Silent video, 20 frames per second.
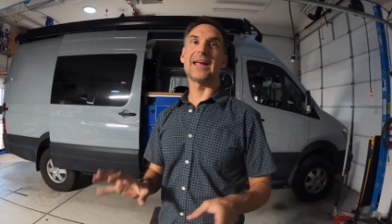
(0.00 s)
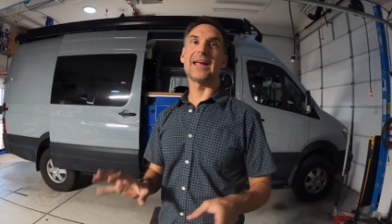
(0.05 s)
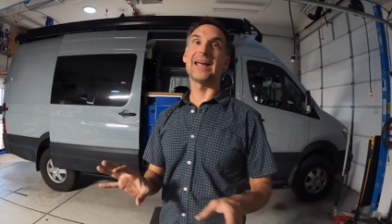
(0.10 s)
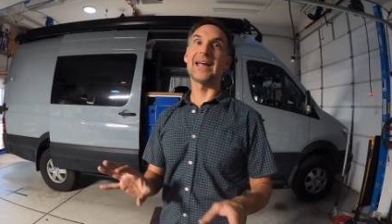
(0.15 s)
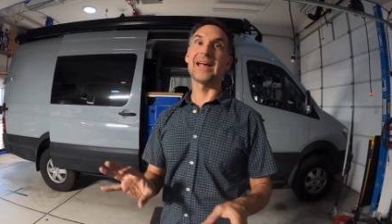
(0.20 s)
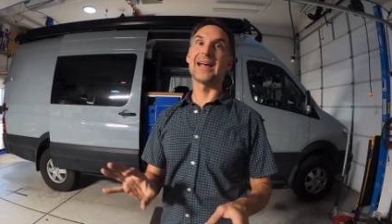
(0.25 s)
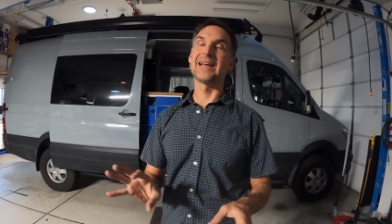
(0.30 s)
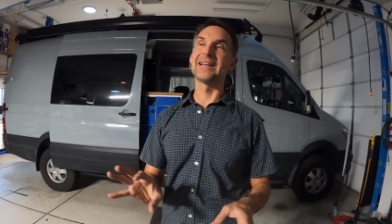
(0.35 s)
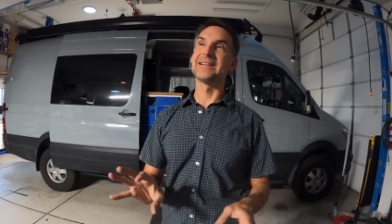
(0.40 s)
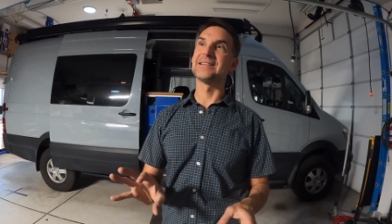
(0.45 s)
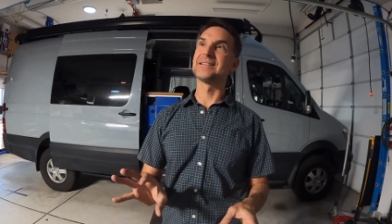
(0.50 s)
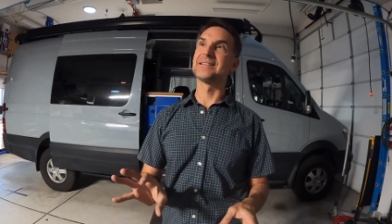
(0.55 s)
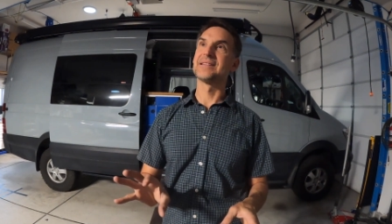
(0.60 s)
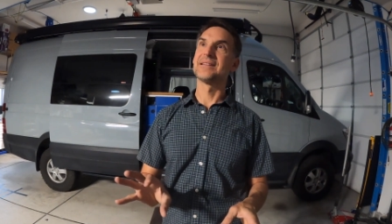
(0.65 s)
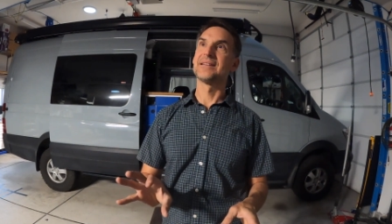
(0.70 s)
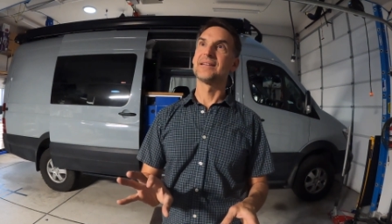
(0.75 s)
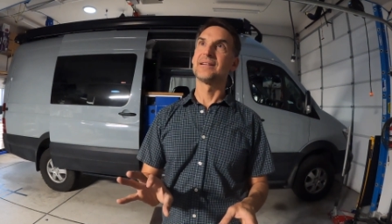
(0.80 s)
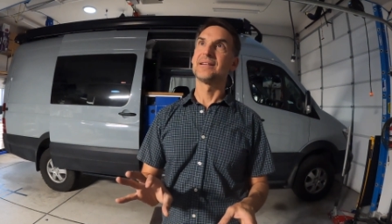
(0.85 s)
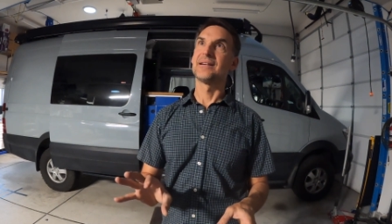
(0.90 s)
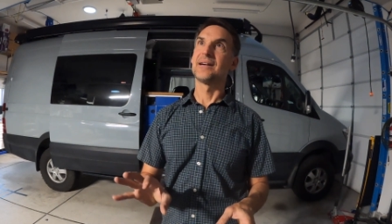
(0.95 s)
and
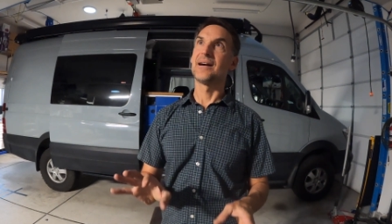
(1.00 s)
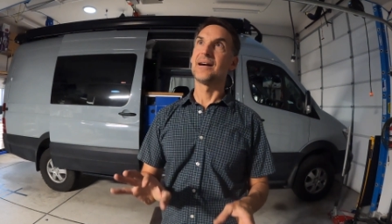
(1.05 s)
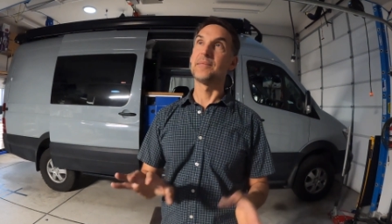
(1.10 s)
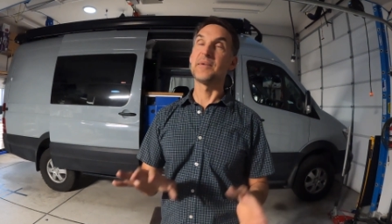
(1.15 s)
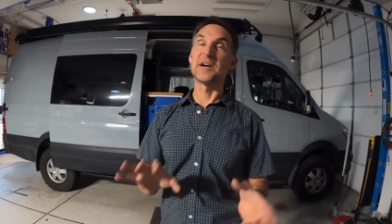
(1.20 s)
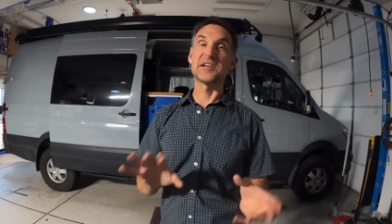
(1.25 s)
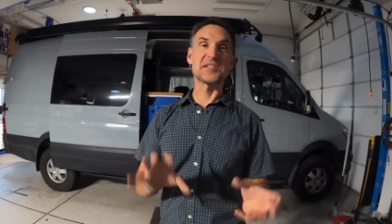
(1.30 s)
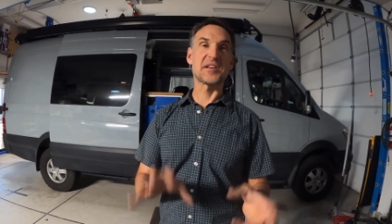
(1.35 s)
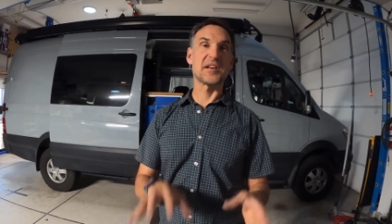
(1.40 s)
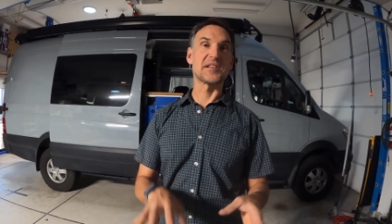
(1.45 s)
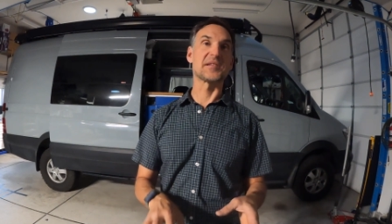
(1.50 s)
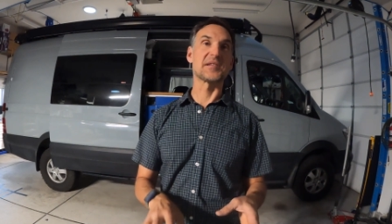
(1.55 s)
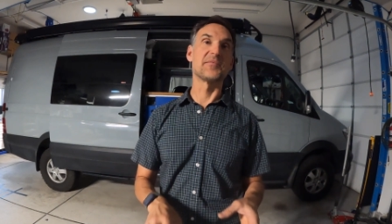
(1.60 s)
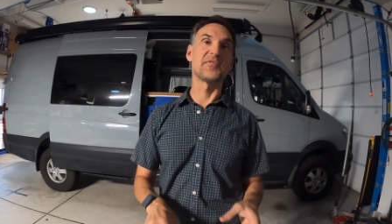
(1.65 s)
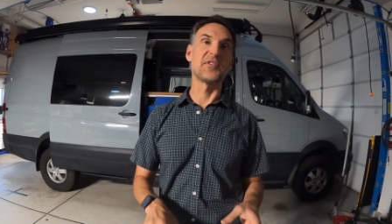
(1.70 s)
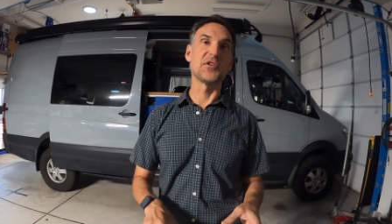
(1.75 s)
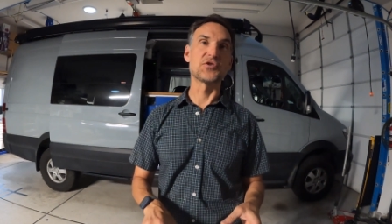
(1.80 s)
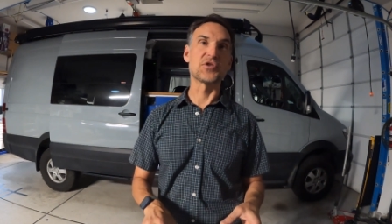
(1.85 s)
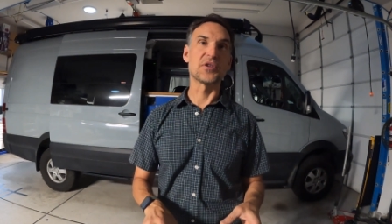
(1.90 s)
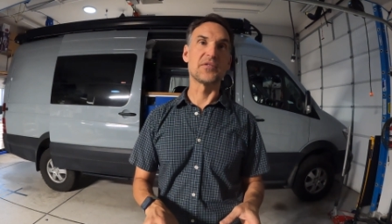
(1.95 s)
I'm also got some
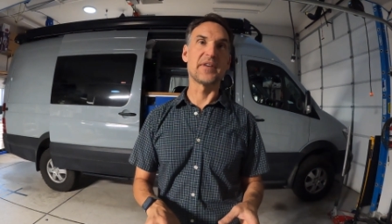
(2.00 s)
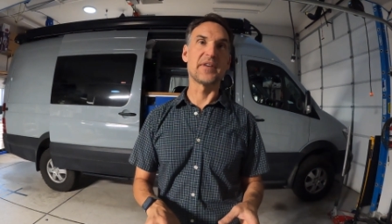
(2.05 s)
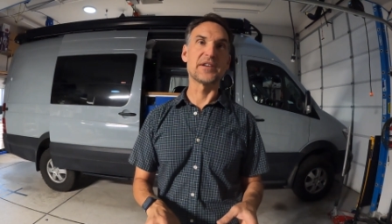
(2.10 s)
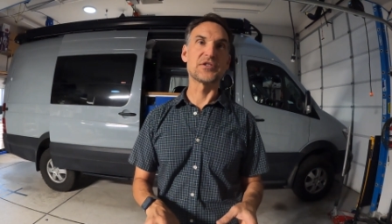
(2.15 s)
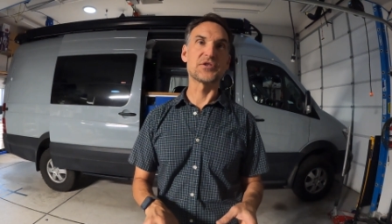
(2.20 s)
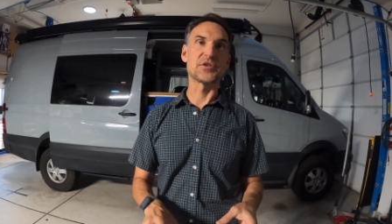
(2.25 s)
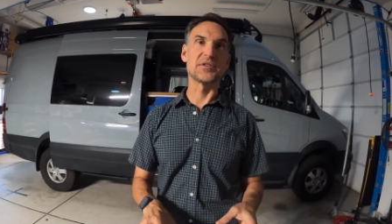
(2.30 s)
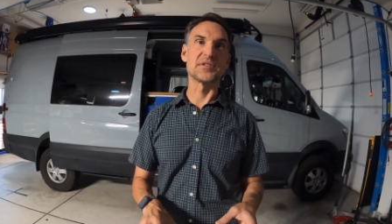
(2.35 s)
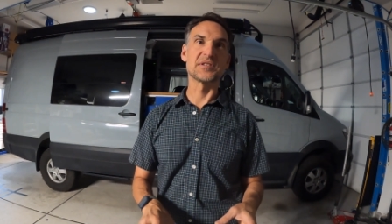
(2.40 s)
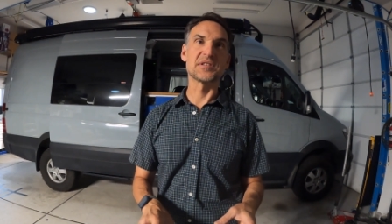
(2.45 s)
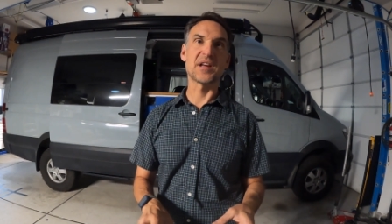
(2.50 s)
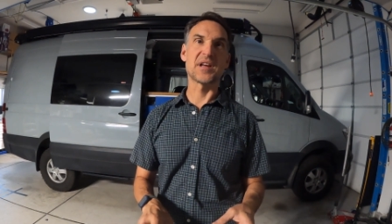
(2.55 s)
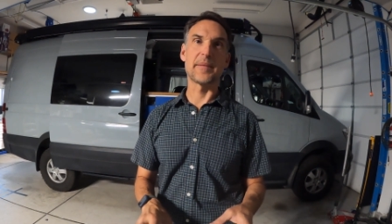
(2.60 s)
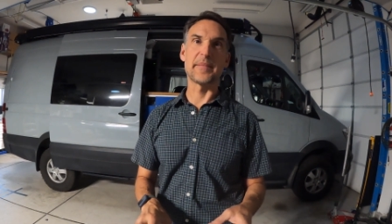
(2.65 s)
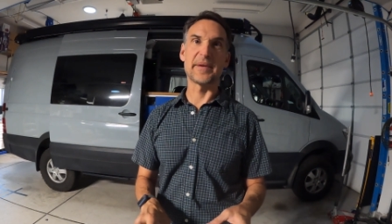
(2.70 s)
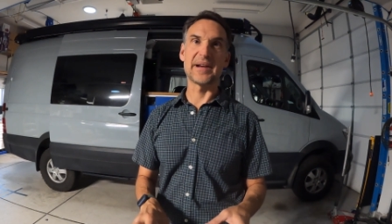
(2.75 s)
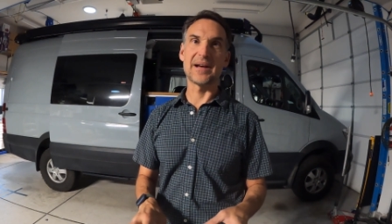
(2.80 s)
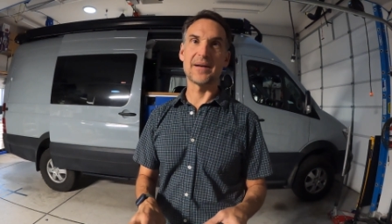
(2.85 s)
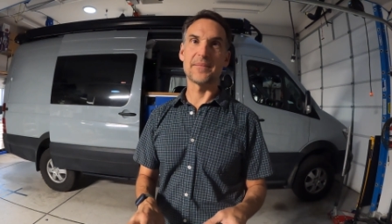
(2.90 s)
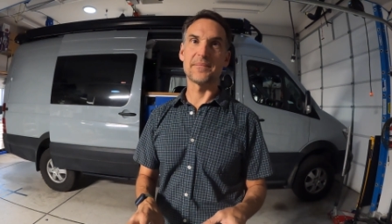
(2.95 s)
future ventures
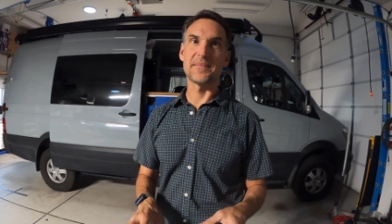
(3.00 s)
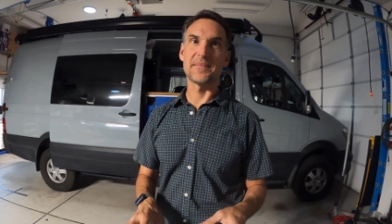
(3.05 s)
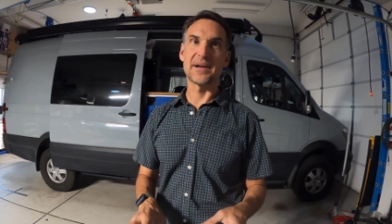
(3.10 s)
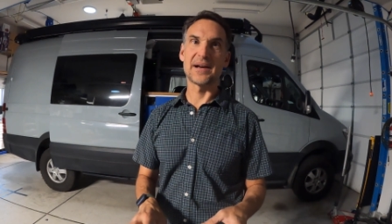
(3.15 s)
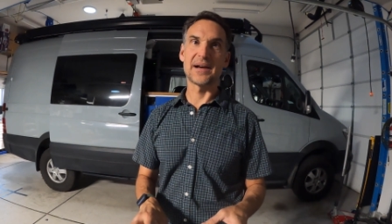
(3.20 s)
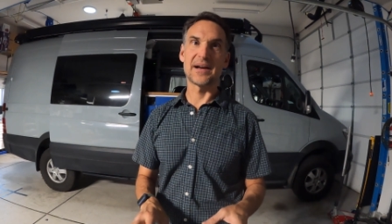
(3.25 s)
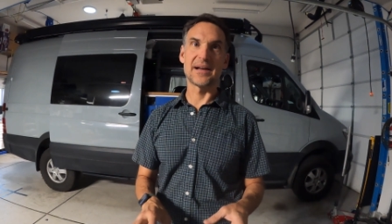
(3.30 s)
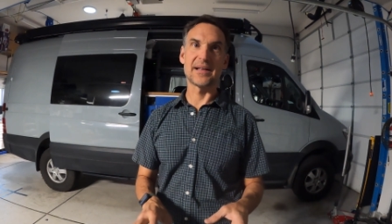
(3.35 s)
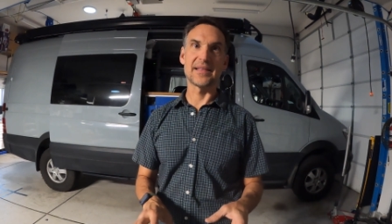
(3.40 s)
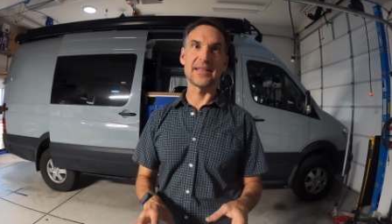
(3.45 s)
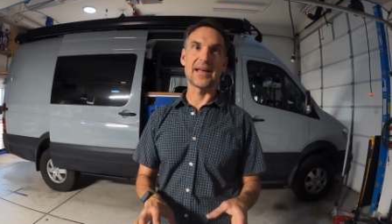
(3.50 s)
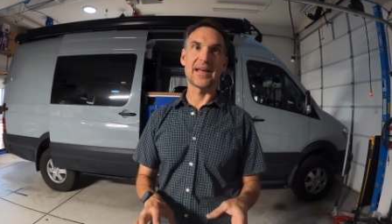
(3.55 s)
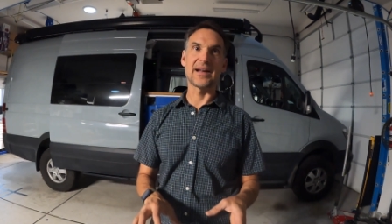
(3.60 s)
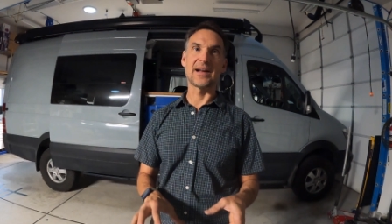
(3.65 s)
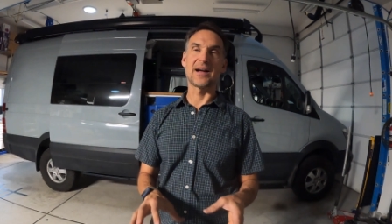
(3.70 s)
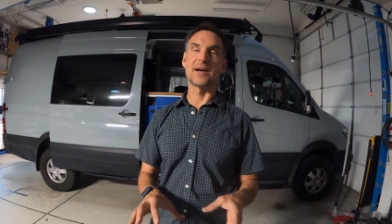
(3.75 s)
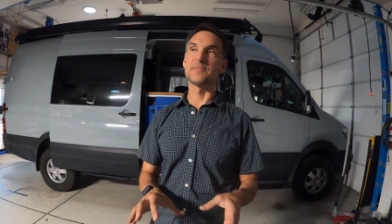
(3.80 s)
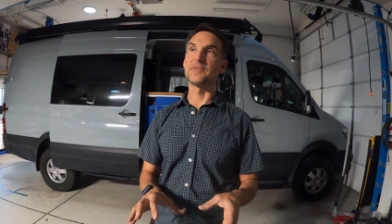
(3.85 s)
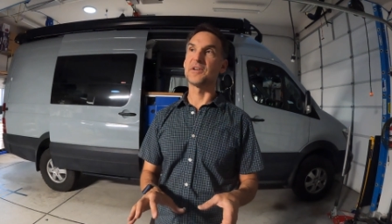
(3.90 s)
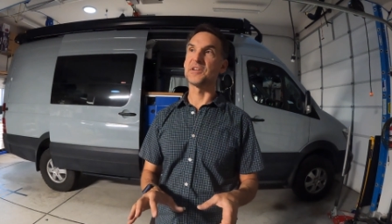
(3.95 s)
coming up
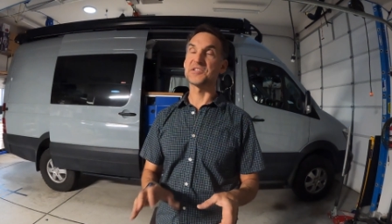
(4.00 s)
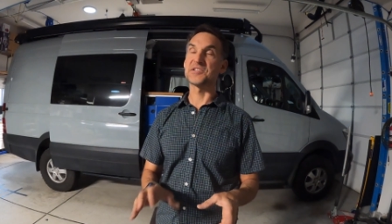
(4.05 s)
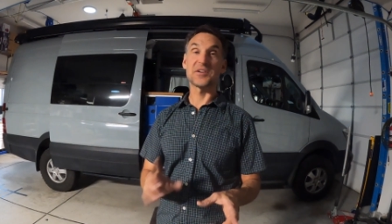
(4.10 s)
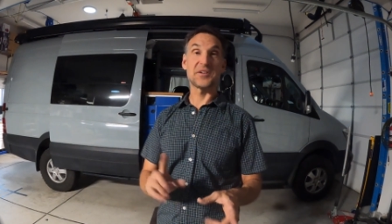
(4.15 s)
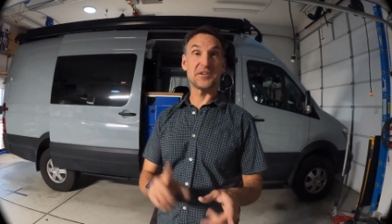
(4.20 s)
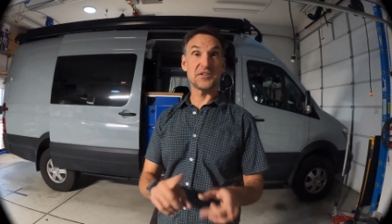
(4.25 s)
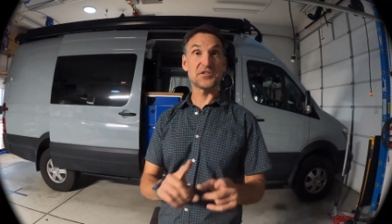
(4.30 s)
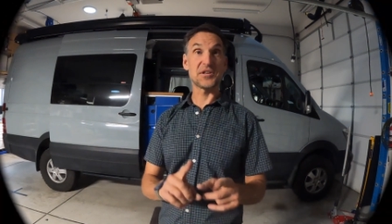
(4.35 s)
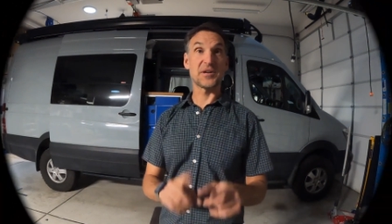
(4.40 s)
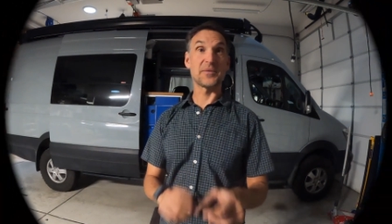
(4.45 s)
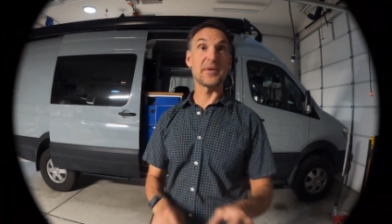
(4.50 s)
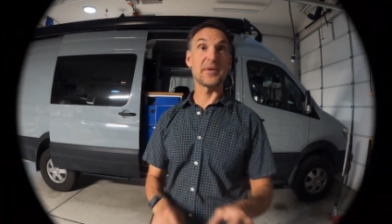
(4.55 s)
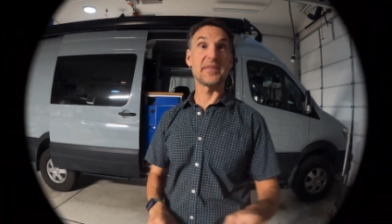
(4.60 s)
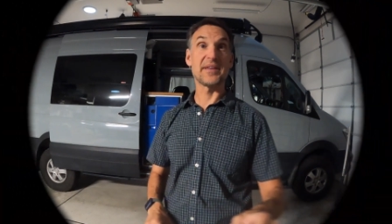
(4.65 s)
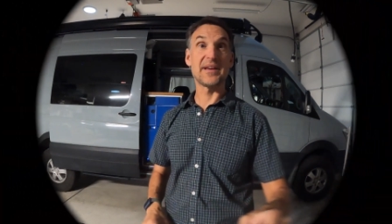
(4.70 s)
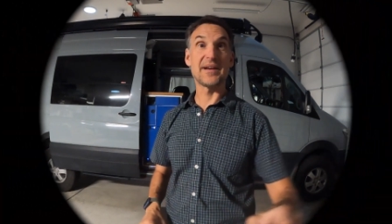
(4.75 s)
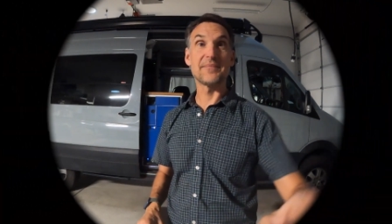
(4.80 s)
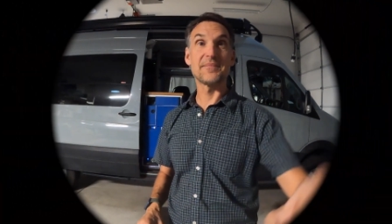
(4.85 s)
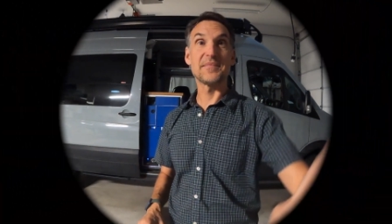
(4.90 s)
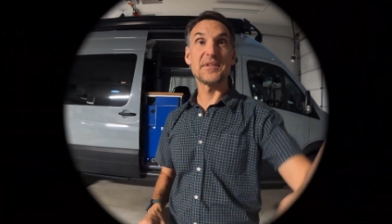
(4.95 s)
that I'm also gonna share
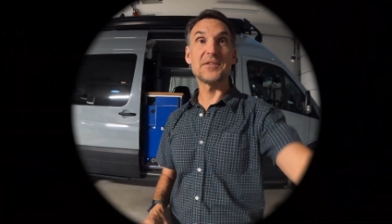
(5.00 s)
with you.